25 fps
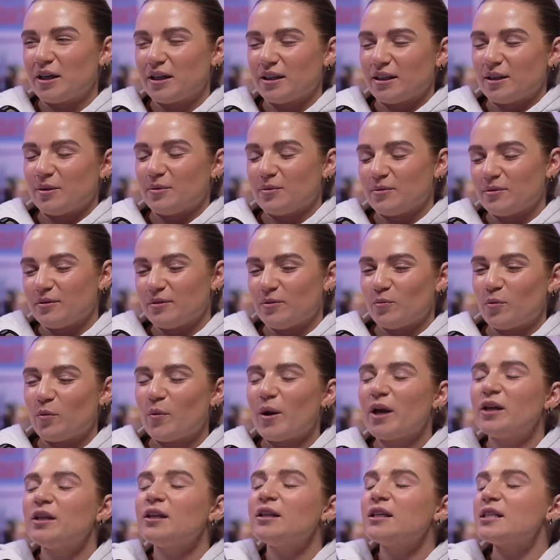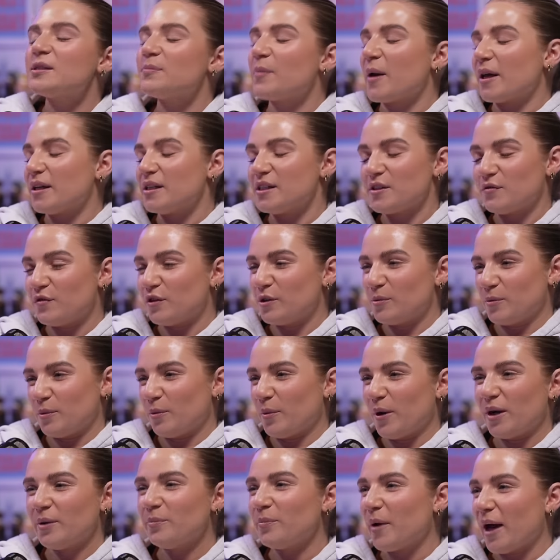in the we weren't in the spirits for it. We
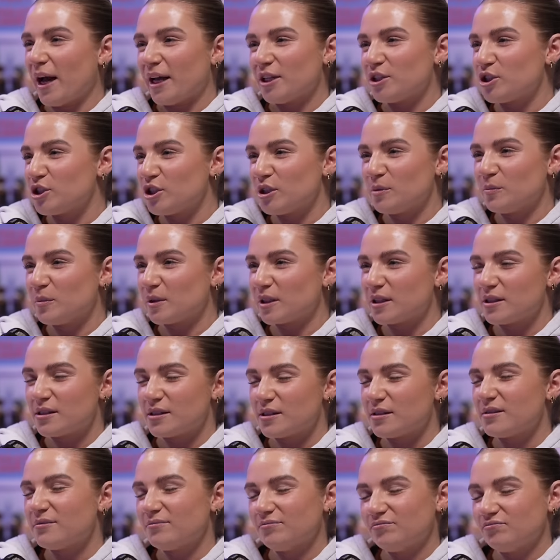weren't patching it because